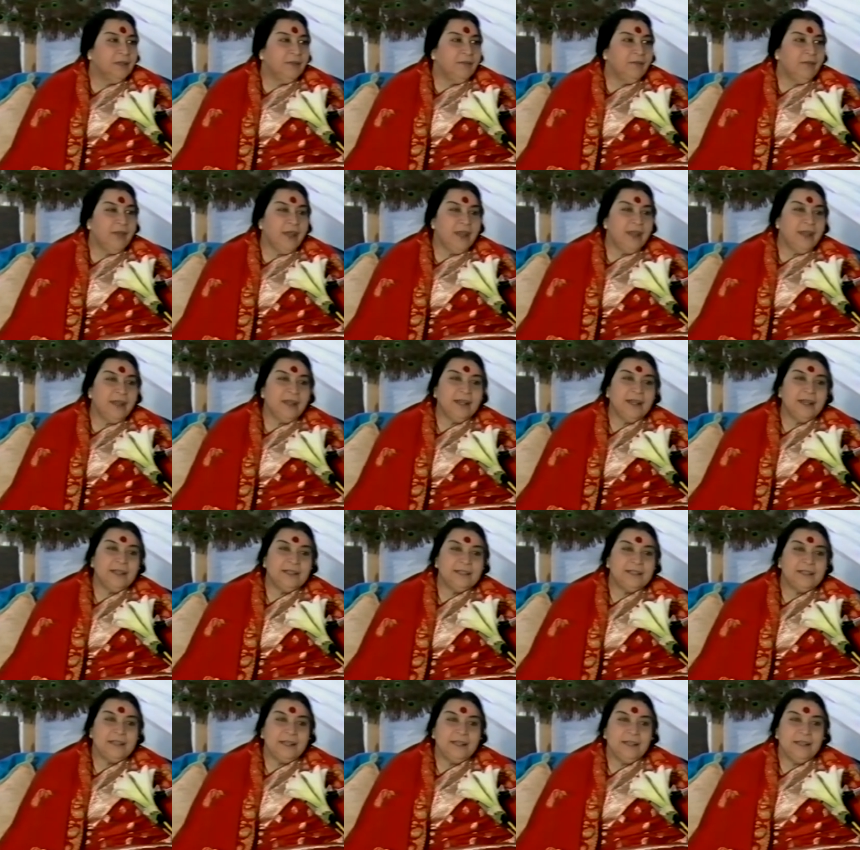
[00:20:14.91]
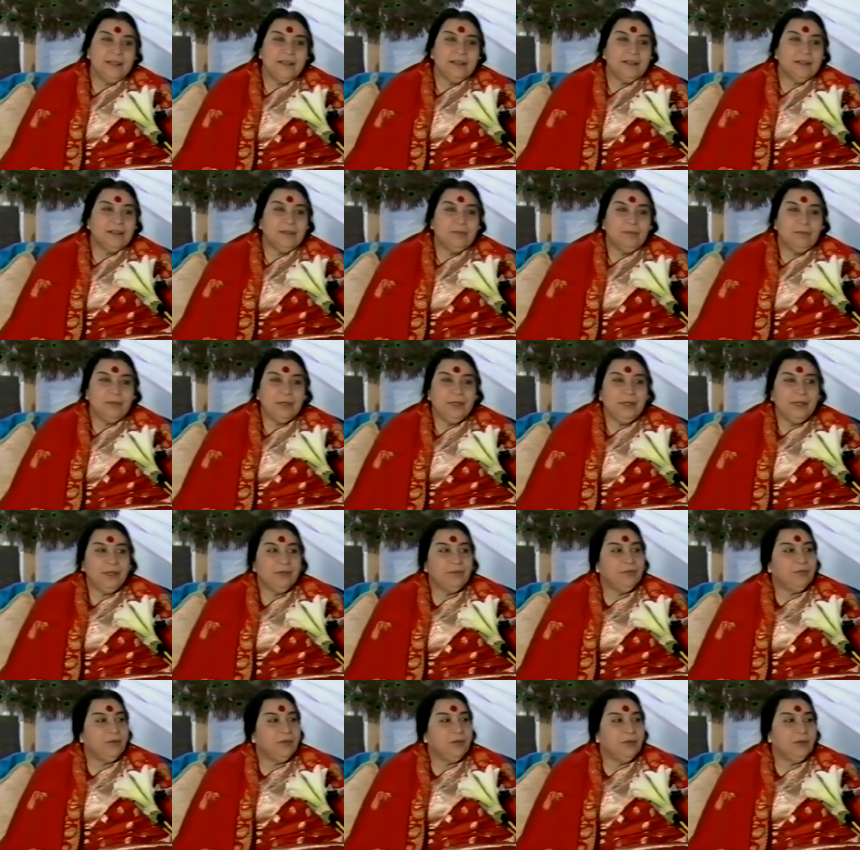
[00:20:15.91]
Very nicely in the company
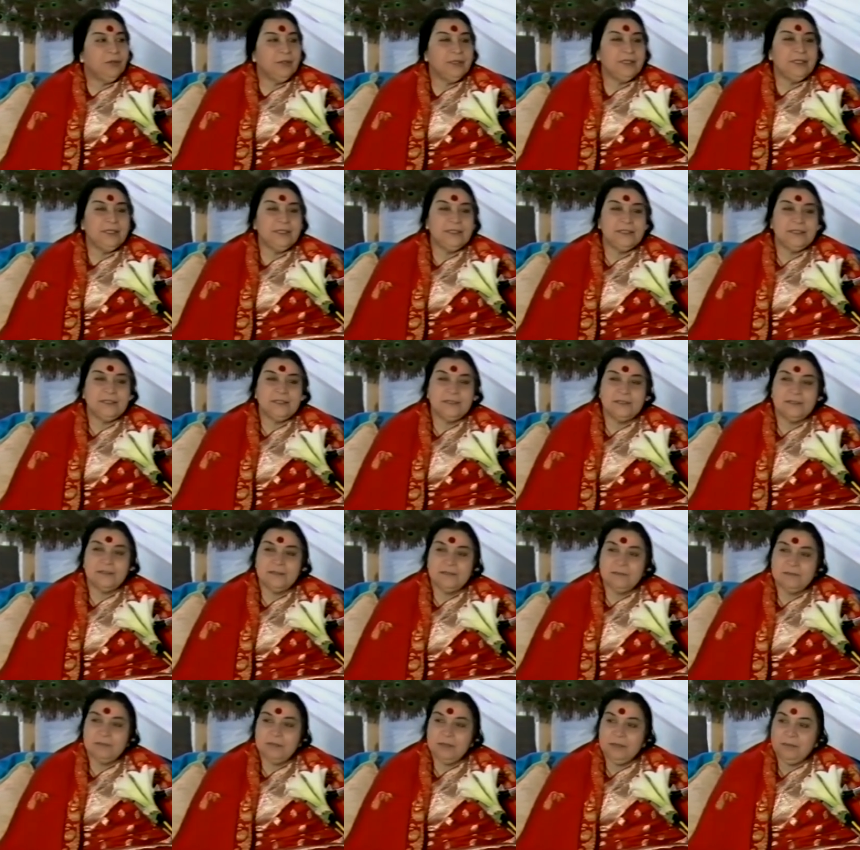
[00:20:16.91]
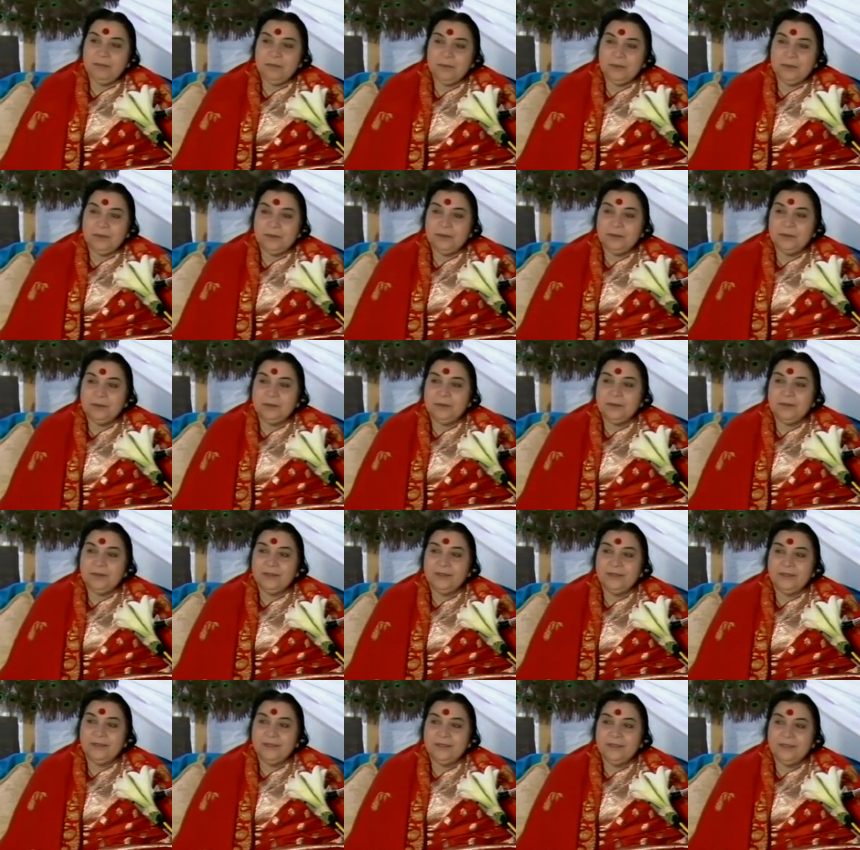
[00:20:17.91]
of all these people,
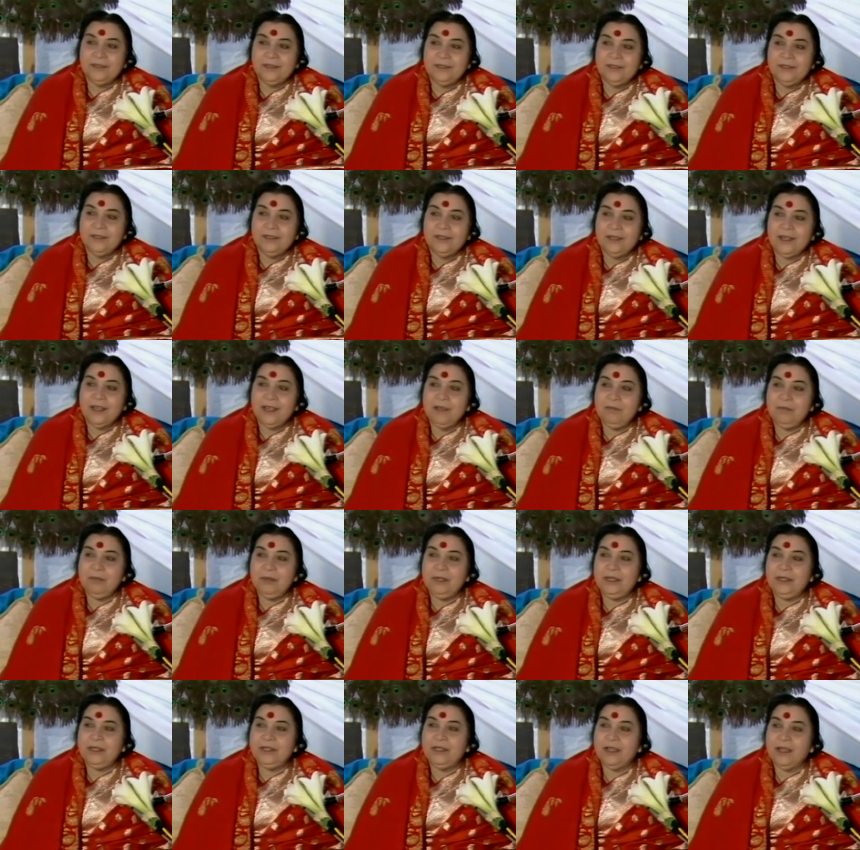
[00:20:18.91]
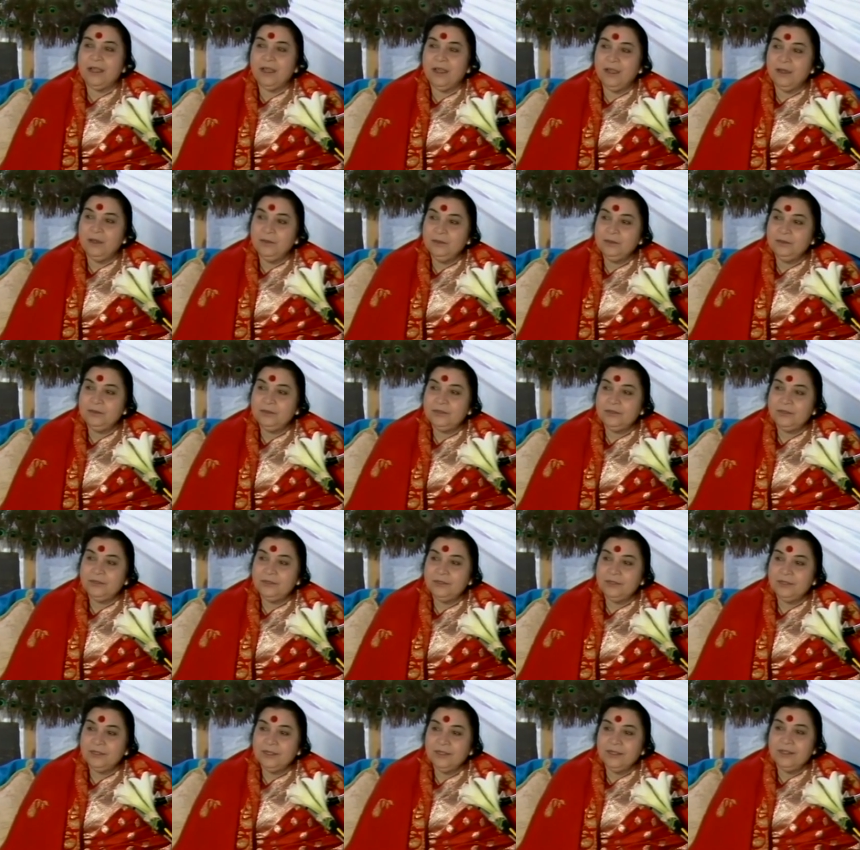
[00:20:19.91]
I built the house,
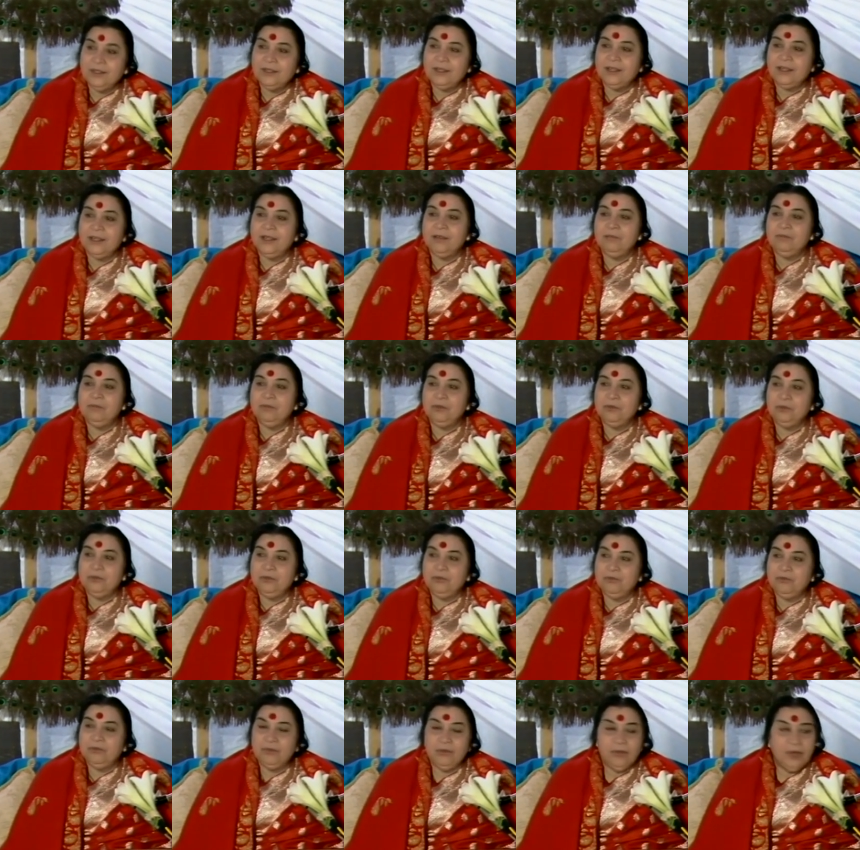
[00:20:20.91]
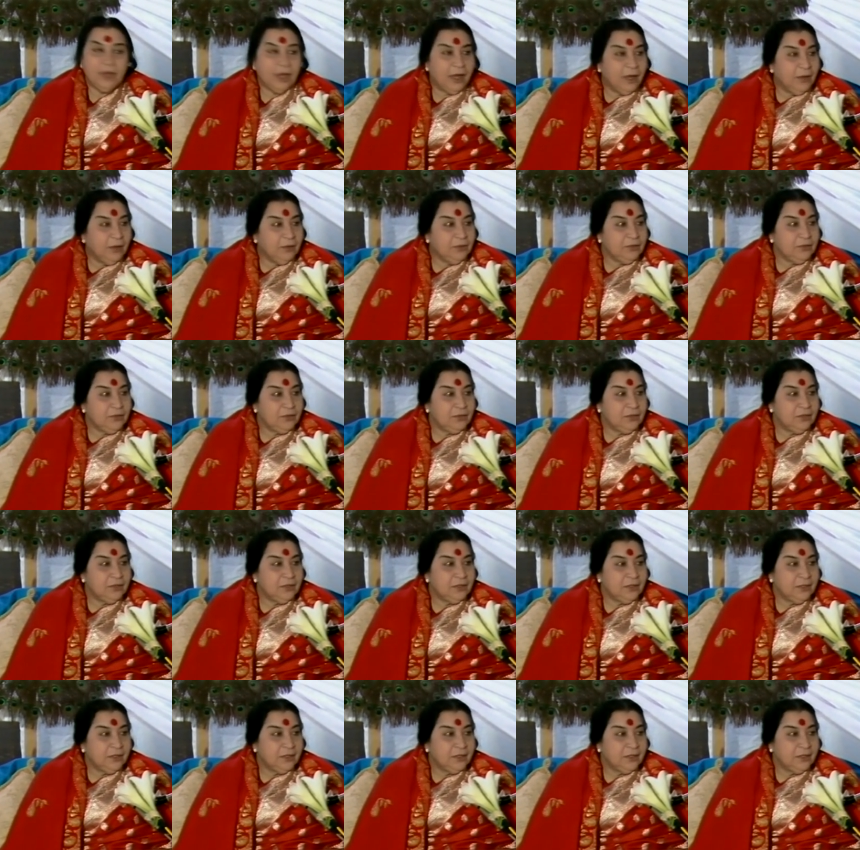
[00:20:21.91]
a beautiful house,